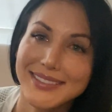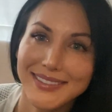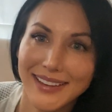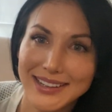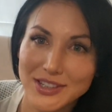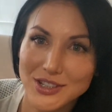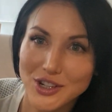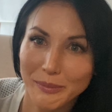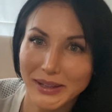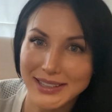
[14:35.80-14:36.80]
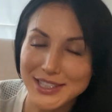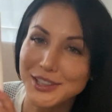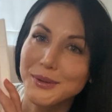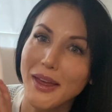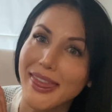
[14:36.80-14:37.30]
Let's jump
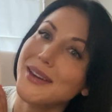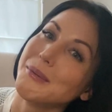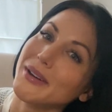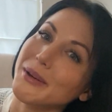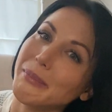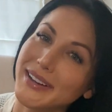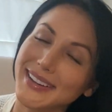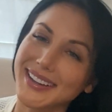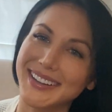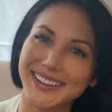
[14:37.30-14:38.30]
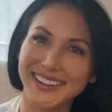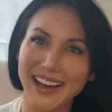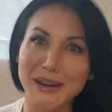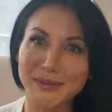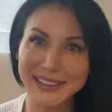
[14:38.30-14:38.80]
into the workbook.
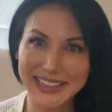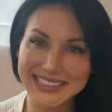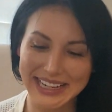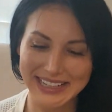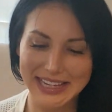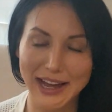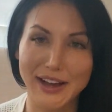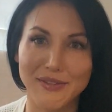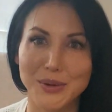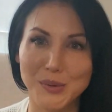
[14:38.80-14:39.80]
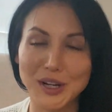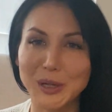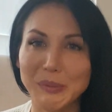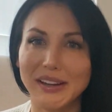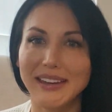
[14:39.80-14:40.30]
I'm really excited to have the
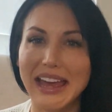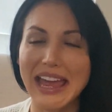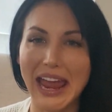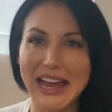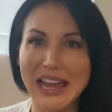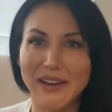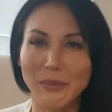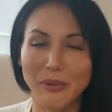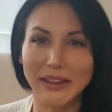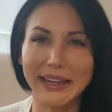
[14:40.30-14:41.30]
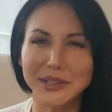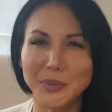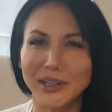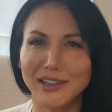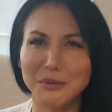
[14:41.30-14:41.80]
workbook and have a place
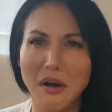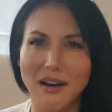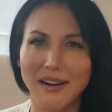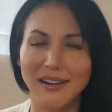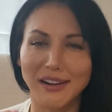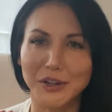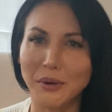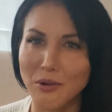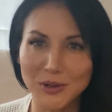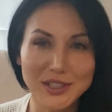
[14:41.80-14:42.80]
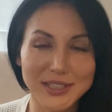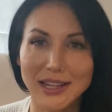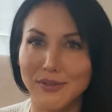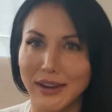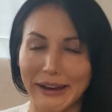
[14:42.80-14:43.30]
where you hold
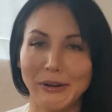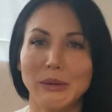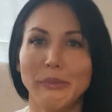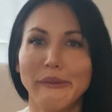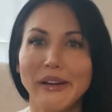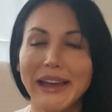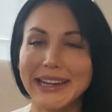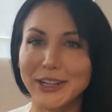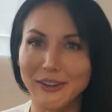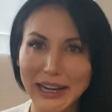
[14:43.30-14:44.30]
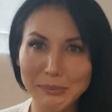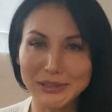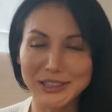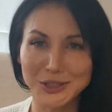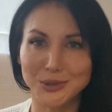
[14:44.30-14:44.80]
yourself accountable. You're able
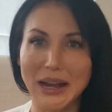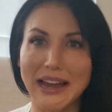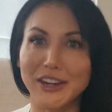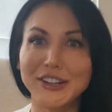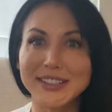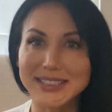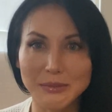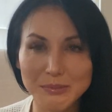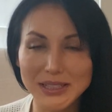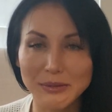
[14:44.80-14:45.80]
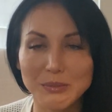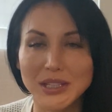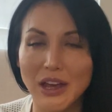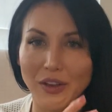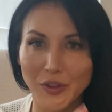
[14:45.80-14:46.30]
to track your symptoms
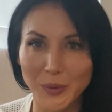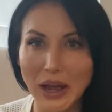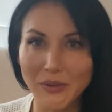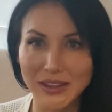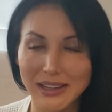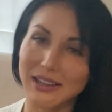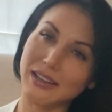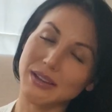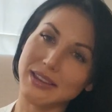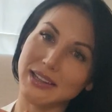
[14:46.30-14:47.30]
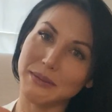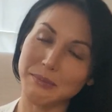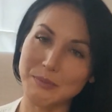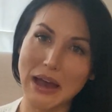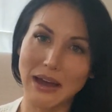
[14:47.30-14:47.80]
throughout the
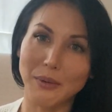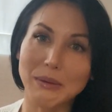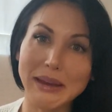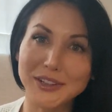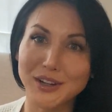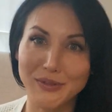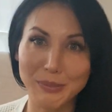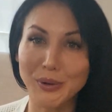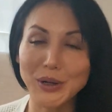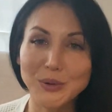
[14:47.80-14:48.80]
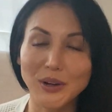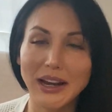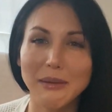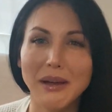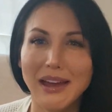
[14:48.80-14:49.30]
remainder of the
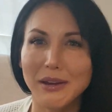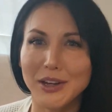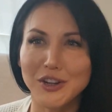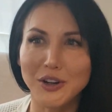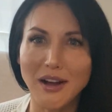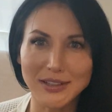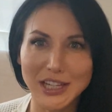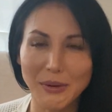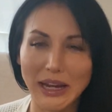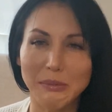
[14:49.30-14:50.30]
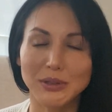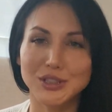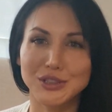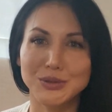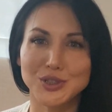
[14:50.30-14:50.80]
program. You're also able
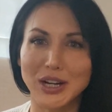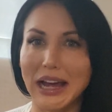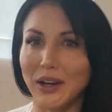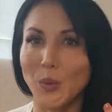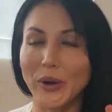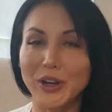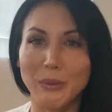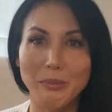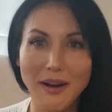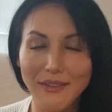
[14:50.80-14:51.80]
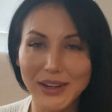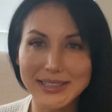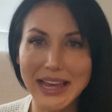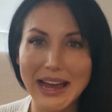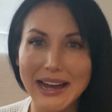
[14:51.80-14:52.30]
to track where your
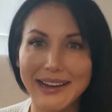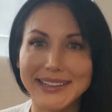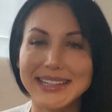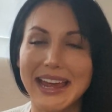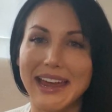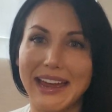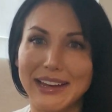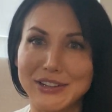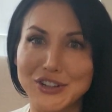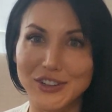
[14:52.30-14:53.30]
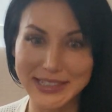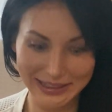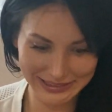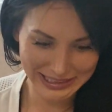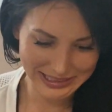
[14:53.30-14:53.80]
body's at and your
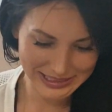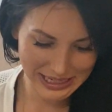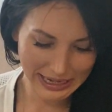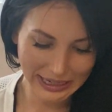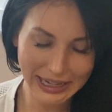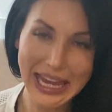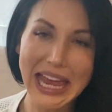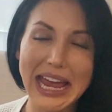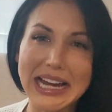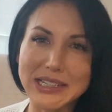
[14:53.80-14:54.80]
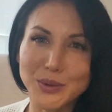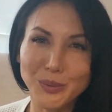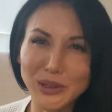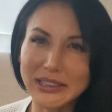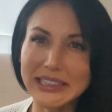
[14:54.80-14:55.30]
daily intake, and
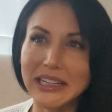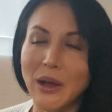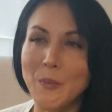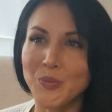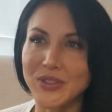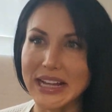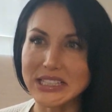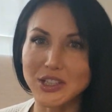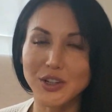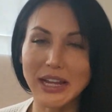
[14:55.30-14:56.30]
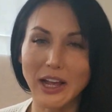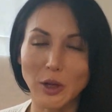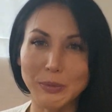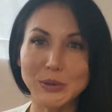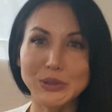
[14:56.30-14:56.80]
really that's going to
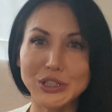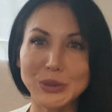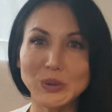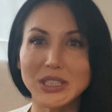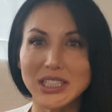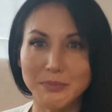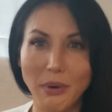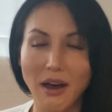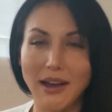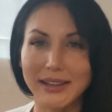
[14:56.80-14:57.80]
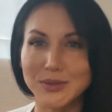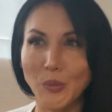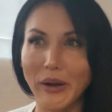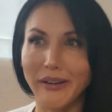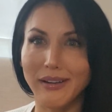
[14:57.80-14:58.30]
help you to spot
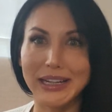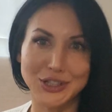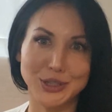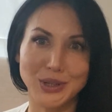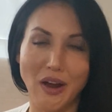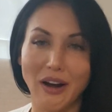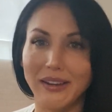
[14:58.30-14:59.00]
where issues are.